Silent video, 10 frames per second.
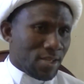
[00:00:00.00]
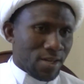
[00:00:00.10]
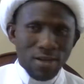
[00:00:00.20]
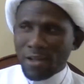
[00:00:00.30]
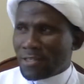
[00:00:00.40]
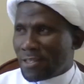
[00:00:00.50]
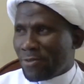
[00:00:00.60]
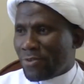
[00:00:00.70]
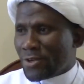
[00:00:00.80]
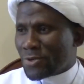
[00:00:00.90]
Allah said,
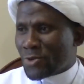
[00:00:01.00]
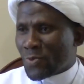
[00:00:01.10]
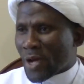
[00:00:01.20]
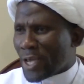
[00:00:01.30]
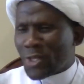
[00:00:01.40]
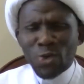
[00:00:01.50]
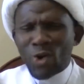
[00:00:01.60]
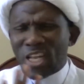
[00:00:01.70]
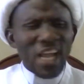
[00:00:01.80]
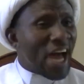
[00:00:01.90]
the first group I
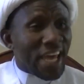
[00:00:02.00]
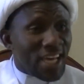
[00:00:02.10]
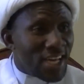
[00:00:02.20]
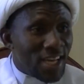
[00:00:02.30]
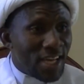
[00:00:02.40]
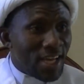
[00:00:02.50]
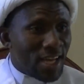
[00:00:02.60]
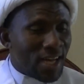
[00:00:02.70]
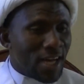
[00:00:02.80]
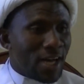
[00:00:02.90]
don't like
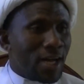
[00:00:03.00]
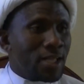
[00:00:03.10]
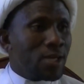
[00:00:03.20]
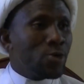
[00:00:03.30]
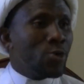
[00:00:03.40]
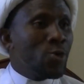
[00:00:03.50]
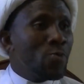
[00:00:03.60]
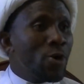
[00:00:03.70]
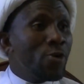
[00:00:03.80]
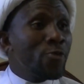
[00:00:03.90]
are the
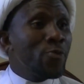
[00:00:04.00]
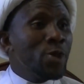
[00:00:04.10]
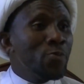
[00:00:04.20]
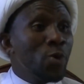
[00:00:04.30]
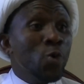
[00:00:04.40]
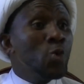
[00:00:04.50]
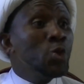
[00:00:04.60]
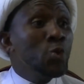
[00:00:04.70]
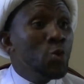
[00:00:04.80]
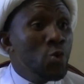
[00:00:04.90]
group of people who
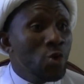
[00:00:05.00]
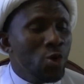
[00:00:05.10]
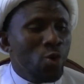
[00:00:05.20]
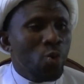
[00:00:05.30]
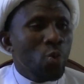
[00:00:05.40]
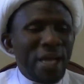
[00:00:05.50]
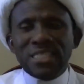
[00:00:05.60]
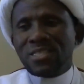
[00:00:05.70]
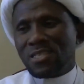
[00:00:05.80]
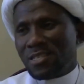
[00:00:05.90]
do waste.